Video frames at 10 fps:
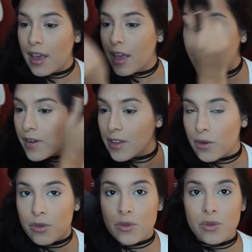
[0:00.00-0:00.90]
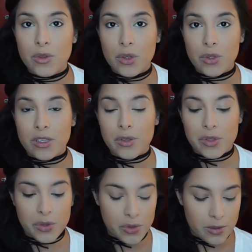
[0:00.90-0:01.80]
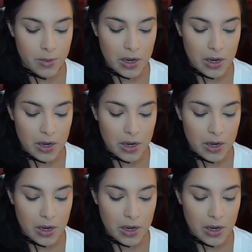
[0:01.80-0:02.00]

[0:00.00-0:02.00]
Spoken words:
if I don't use a translucent